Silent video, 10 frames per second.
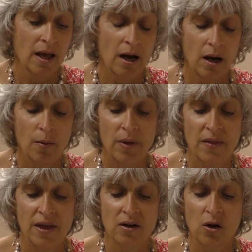
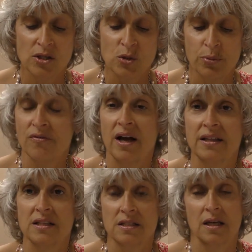and then I'll also provide
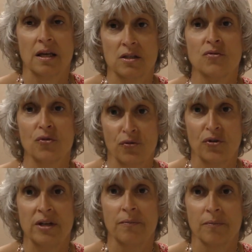the tick kits for free.